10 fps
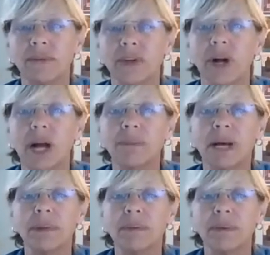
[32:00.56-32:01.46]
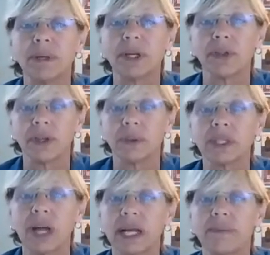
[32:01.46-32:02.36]
upcoming book that you were
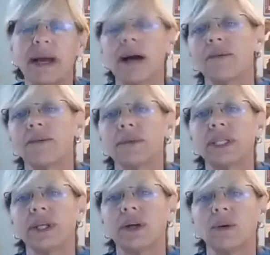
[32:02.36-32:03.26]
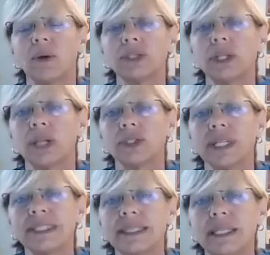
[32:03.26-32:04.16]
talking about,
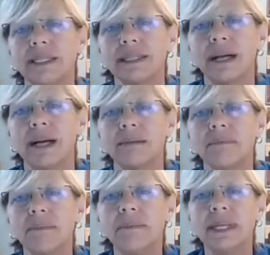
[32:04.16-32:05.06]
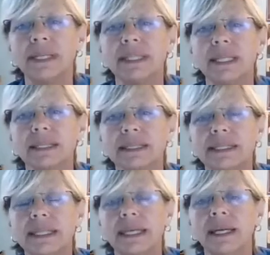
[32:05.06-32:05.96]
addressing
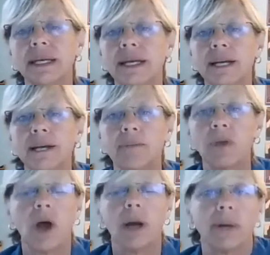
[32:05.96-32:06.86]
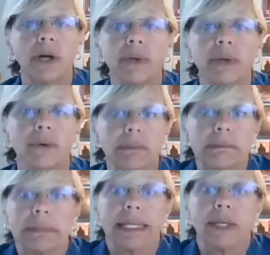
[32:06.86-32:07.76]
PTSD. Are you
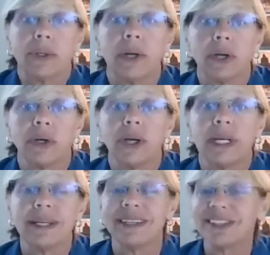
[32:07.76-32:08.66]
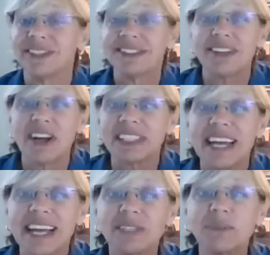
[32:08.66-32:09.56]
going to talk to
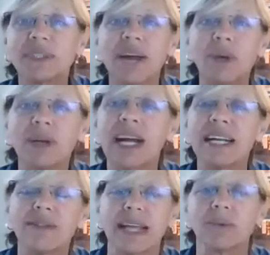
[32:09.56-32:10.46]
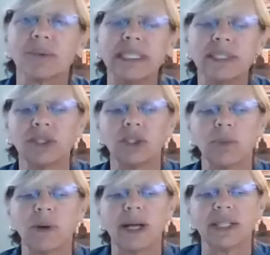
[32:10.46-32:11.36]
experts? What kind of like research
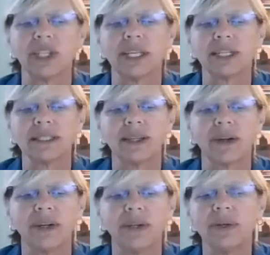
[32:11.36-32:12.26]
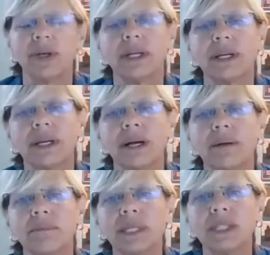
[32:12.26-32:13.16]
projects are you going
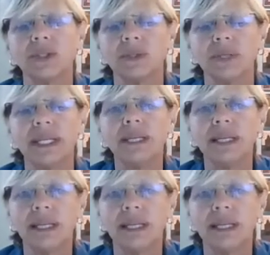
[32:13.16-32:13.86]
to be doing,